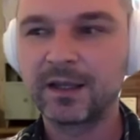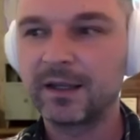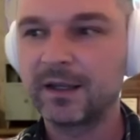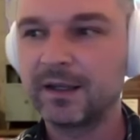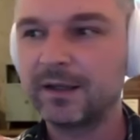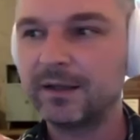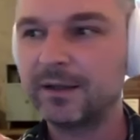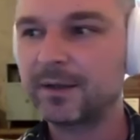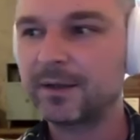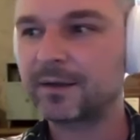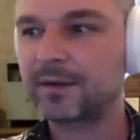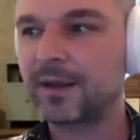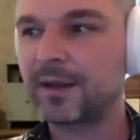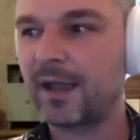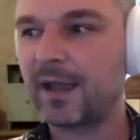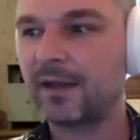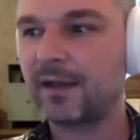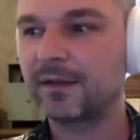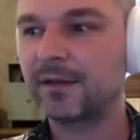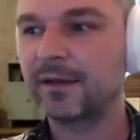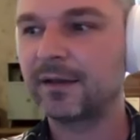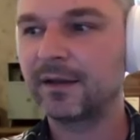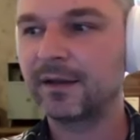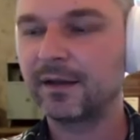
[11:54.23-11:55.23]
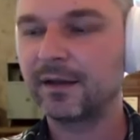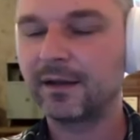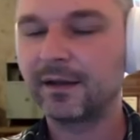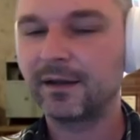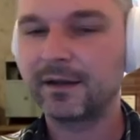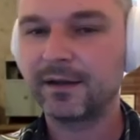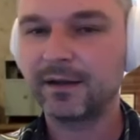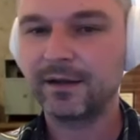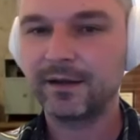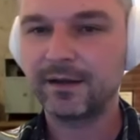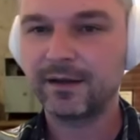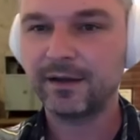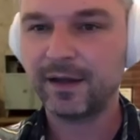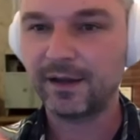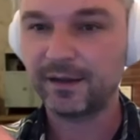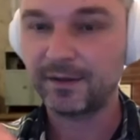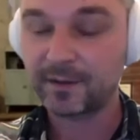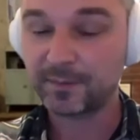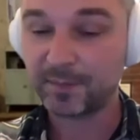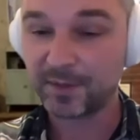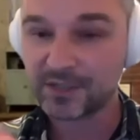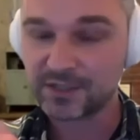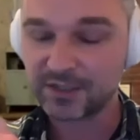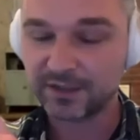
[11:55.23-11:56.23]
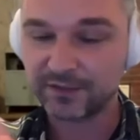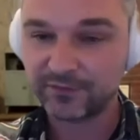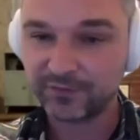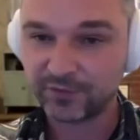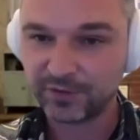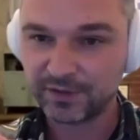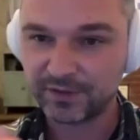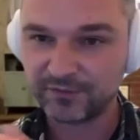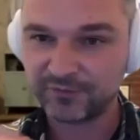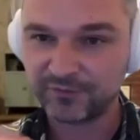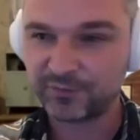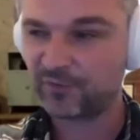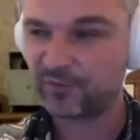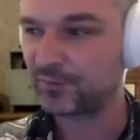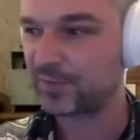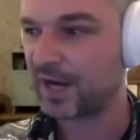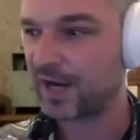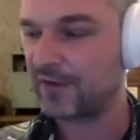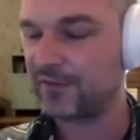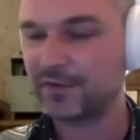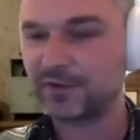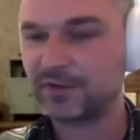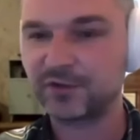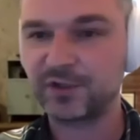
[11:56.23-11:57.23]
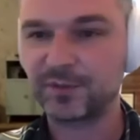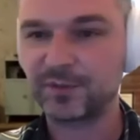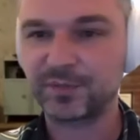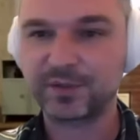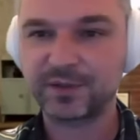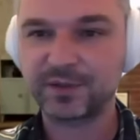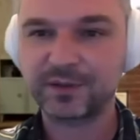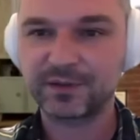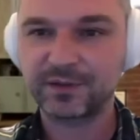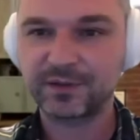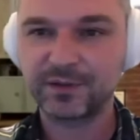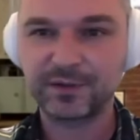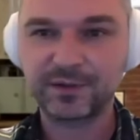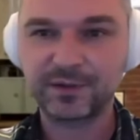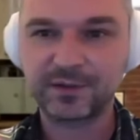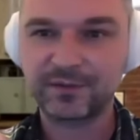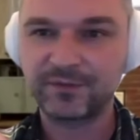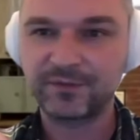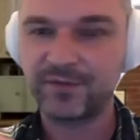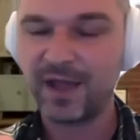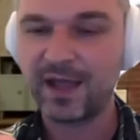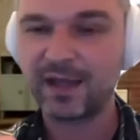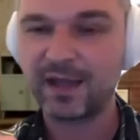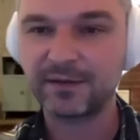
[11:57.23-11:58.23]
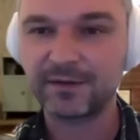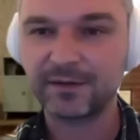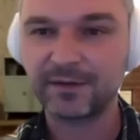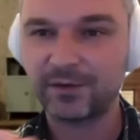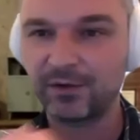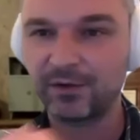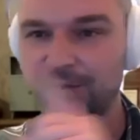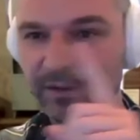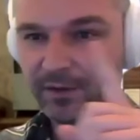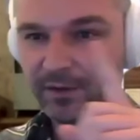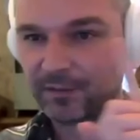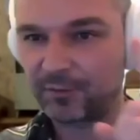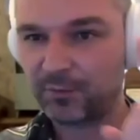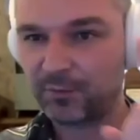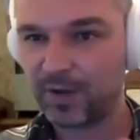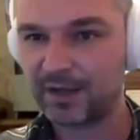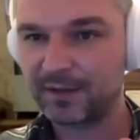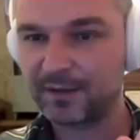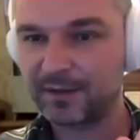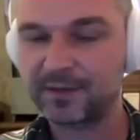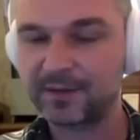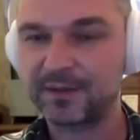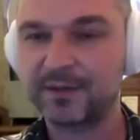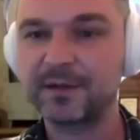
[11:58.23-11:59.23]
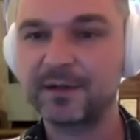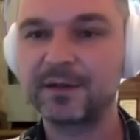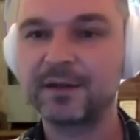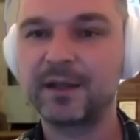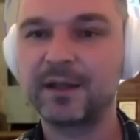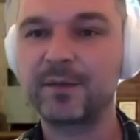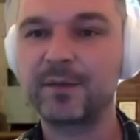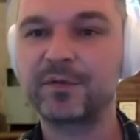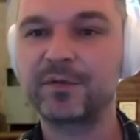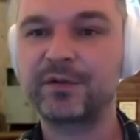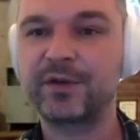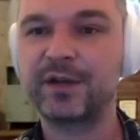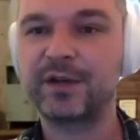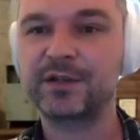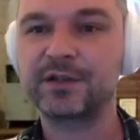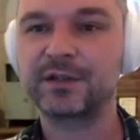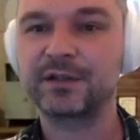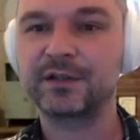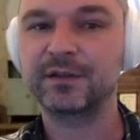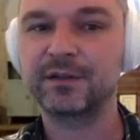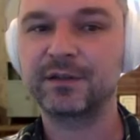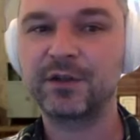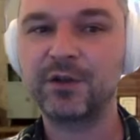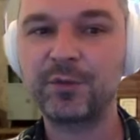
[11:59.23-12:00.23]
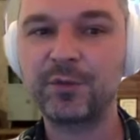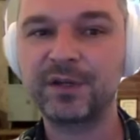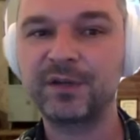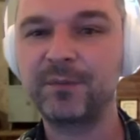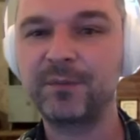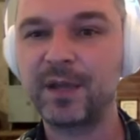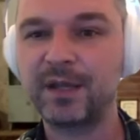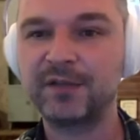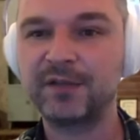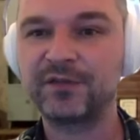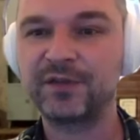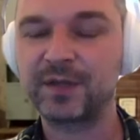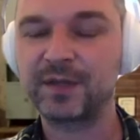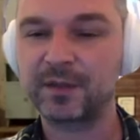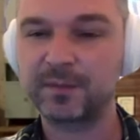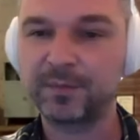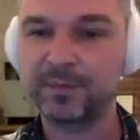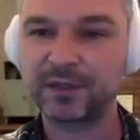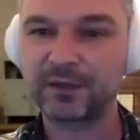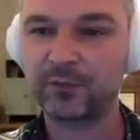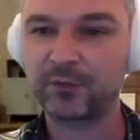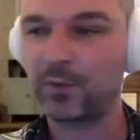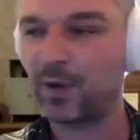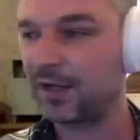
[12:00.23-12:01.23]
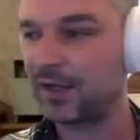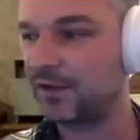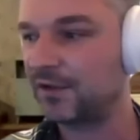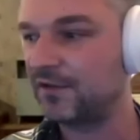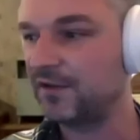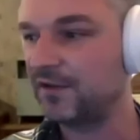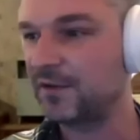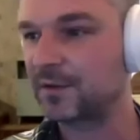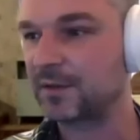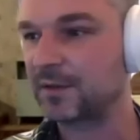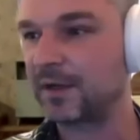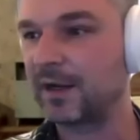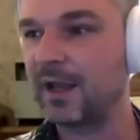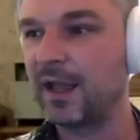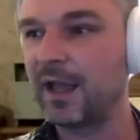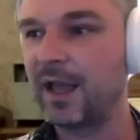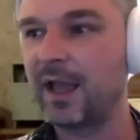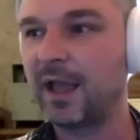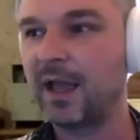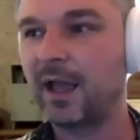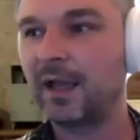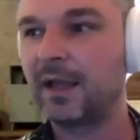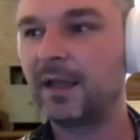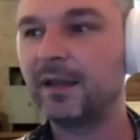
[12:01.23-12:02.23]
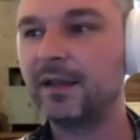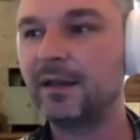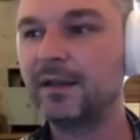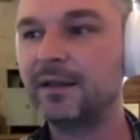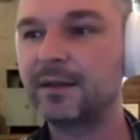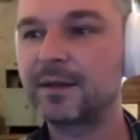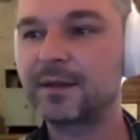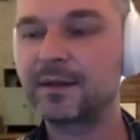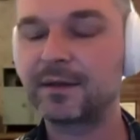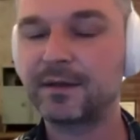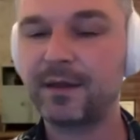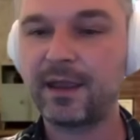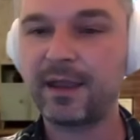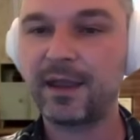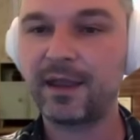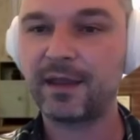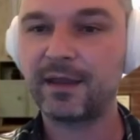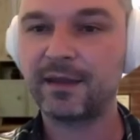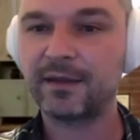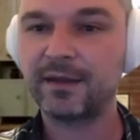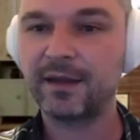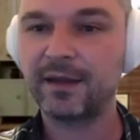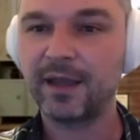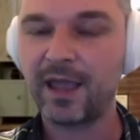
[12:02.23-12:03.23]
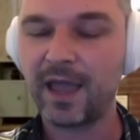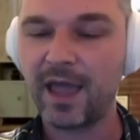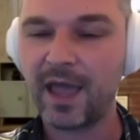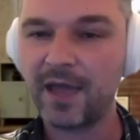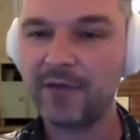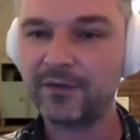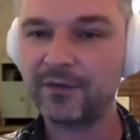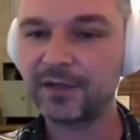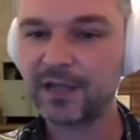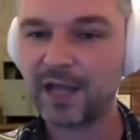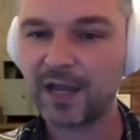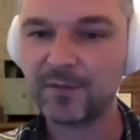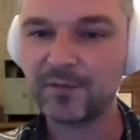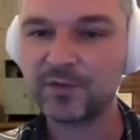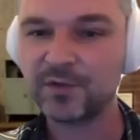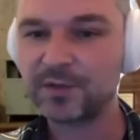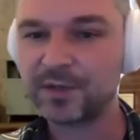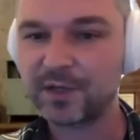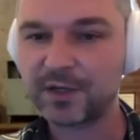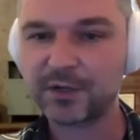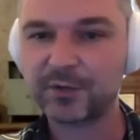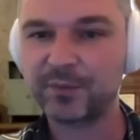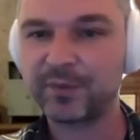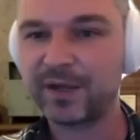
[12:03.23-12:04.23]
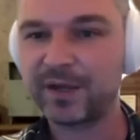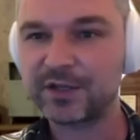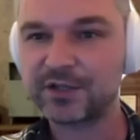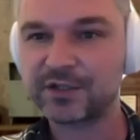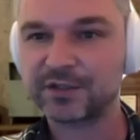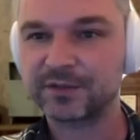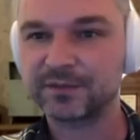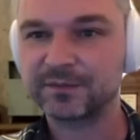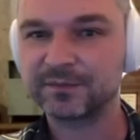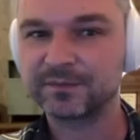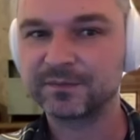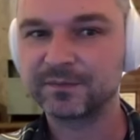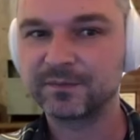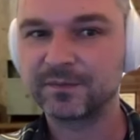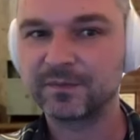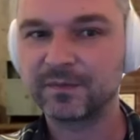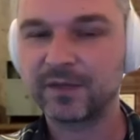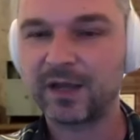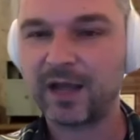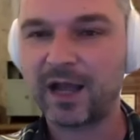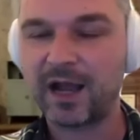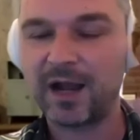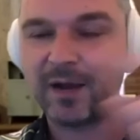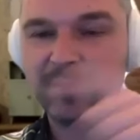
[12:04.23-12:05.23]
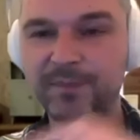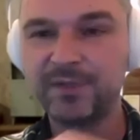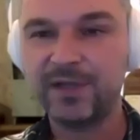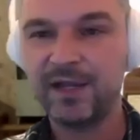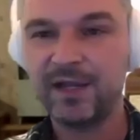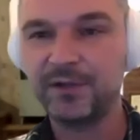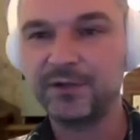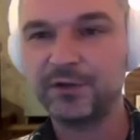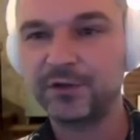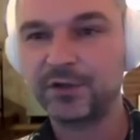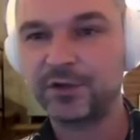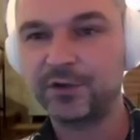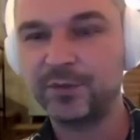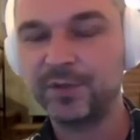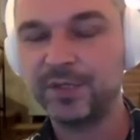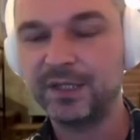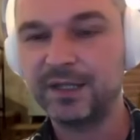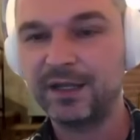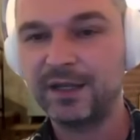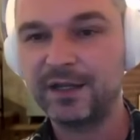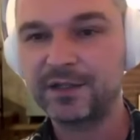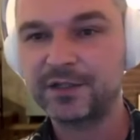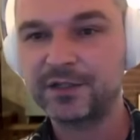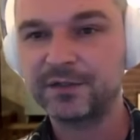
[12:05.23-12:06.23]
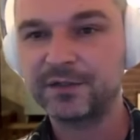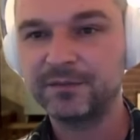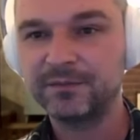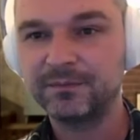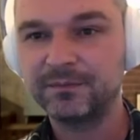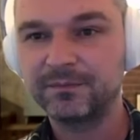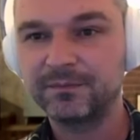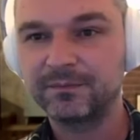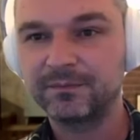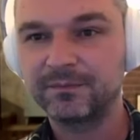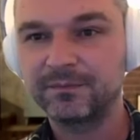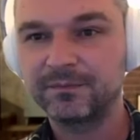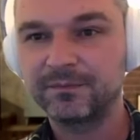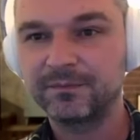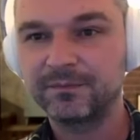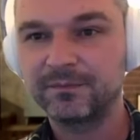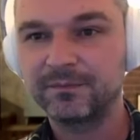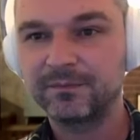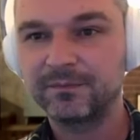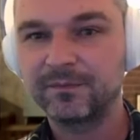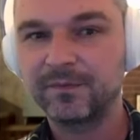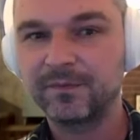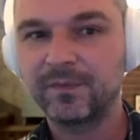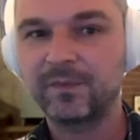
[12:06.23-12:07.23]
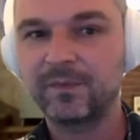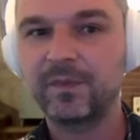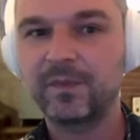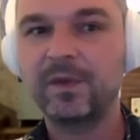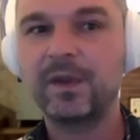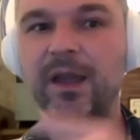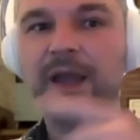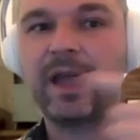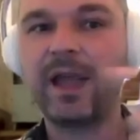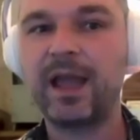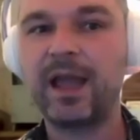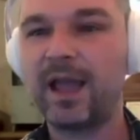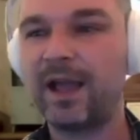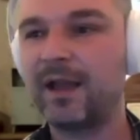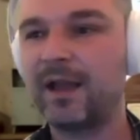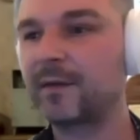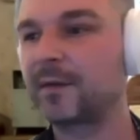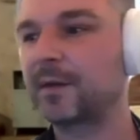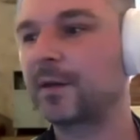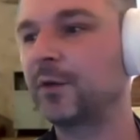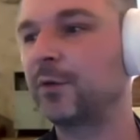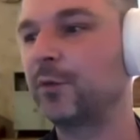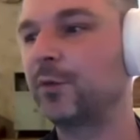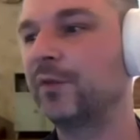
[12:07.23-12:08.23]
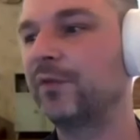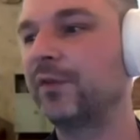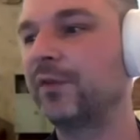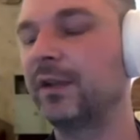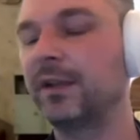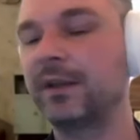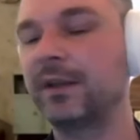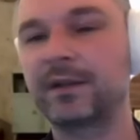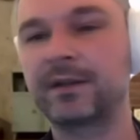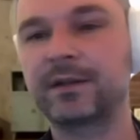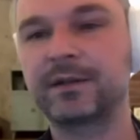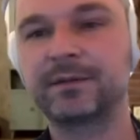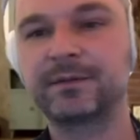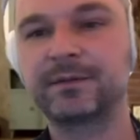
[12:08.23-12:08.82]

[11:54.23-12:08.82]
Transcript: Instead, and especially for private repos, because that is one single operation. Nobody benefits it but one user. Instead, every time you see a question, update your documentation, answer with a link,